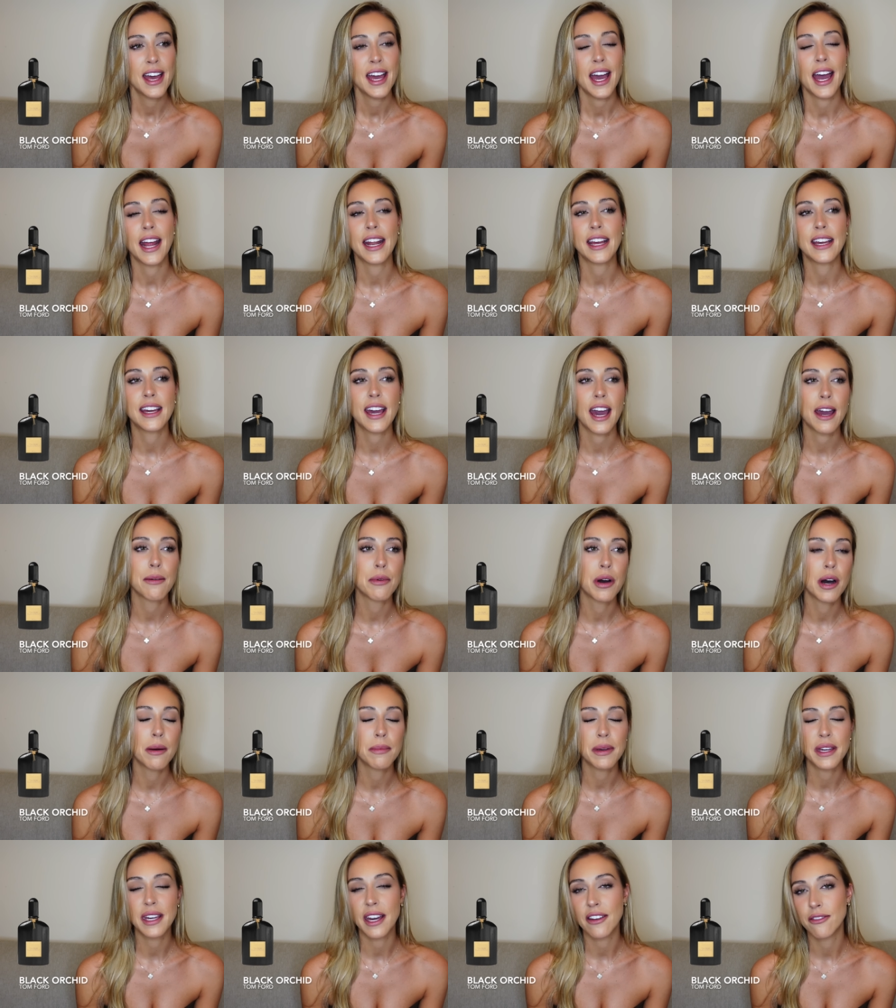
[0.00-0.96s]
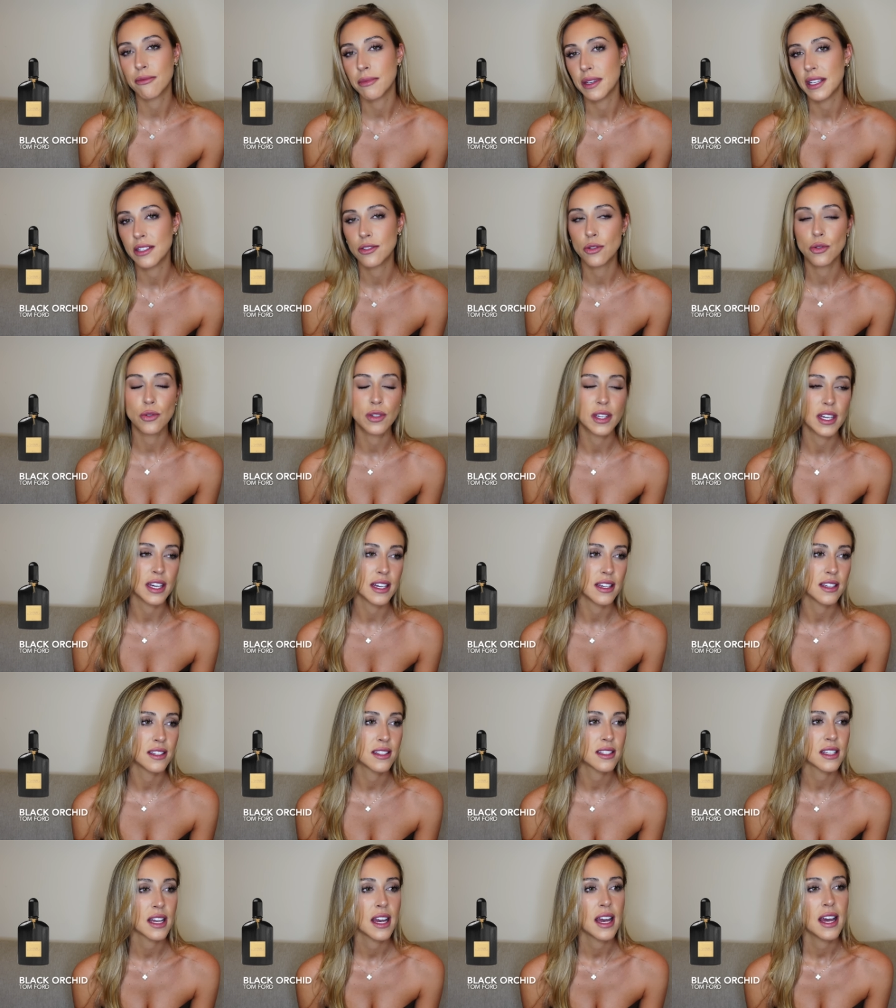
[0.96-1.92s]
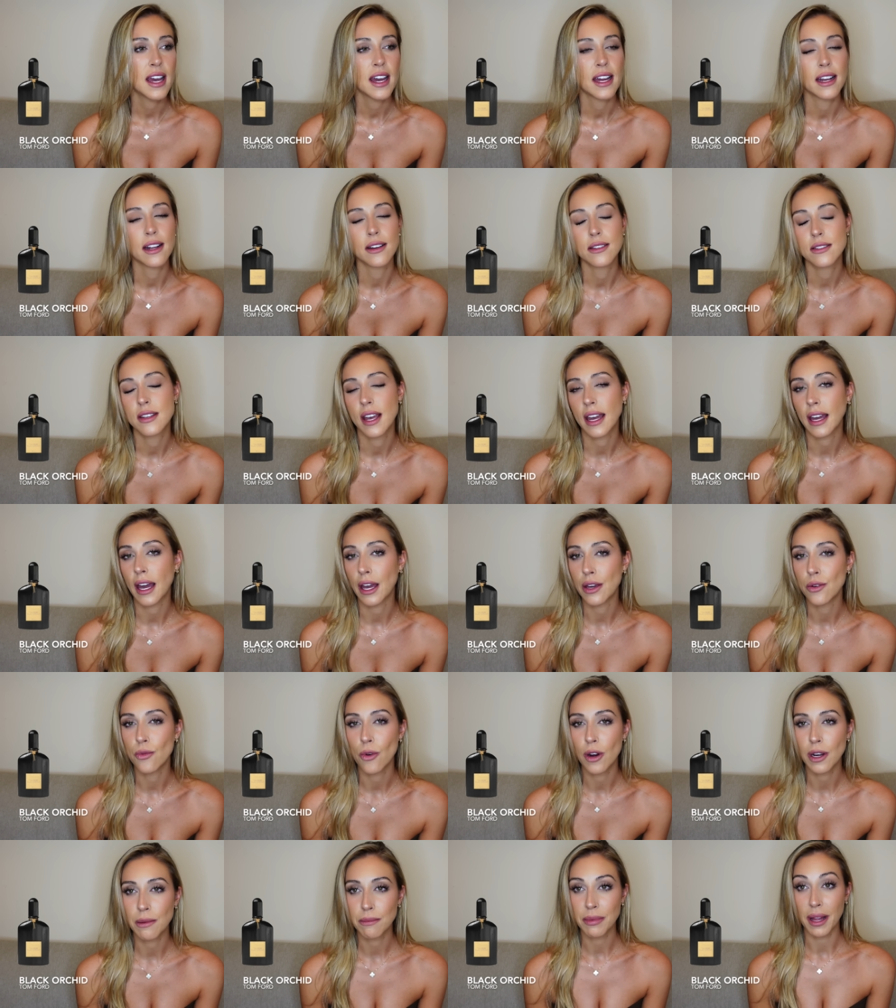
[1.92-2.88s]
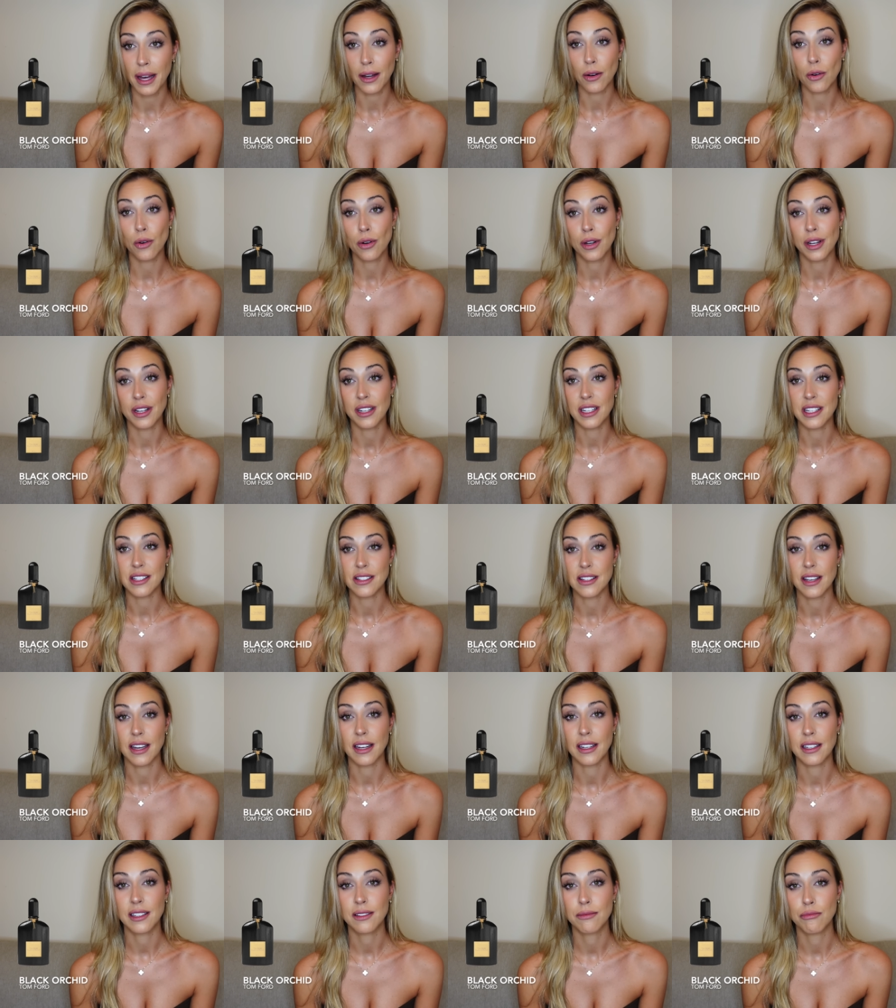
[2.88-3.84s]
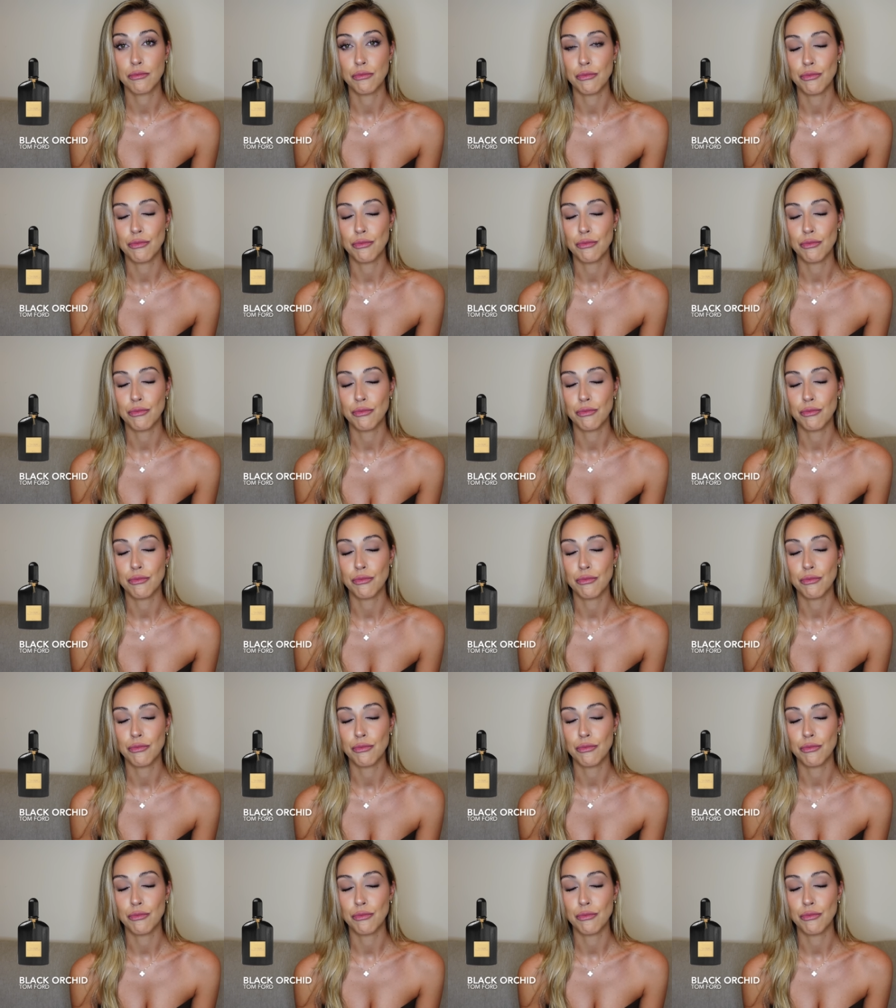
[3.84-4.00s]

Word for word: And he came up, he gave me two keys, and I was like, "Are you wearing Black Orchid?" And he's like,